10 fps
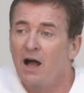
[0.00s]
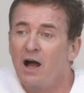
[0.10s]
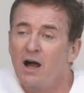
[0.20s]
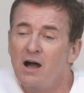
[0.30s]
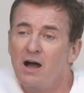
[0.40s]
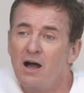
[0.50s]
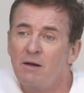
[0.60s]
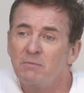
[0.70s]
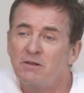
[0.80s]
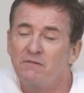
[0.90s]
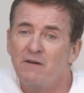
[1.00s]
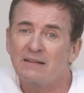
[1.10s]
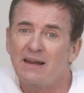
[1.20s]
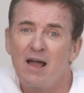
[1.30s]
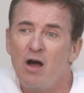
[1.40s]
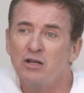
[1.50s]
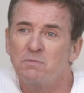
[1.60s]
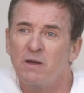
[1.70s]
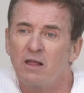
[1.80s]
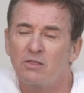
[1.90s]
um, the fact that they asked
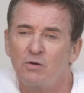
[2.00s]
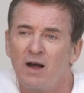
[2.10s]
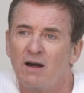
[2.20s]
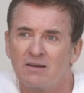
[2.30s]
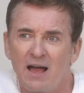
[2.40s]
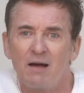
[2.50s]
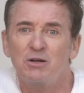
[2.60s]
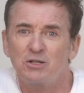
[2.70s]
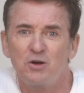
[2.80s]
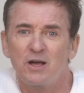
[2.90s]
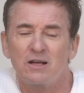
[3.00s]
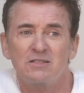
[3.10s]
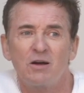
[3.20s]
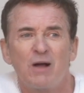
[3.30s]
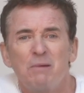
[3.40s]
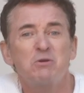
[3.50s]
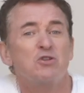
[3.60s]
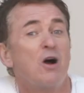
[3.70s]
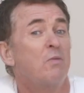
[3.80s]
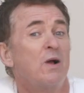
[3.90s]
me, I thought, okay, I'm going to do it because there'll come a
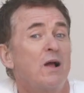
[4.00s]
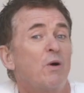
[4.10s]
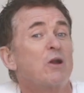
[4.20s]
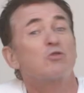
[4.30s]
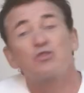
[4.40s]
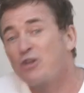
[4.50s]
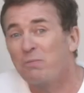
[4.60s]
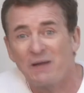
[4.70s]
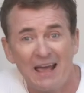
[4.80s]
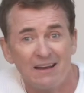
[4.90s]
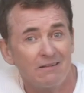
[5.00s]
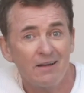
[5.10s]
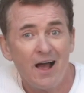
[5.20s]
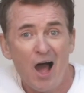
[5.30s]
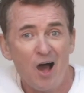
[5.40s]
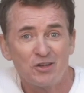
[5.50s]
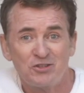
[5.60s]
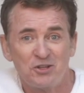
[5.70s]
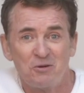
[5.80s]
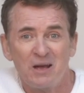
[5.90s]
time when I'll stop getting asked
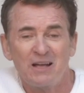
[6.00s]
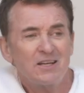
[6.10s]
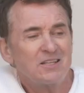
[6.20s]
to do it.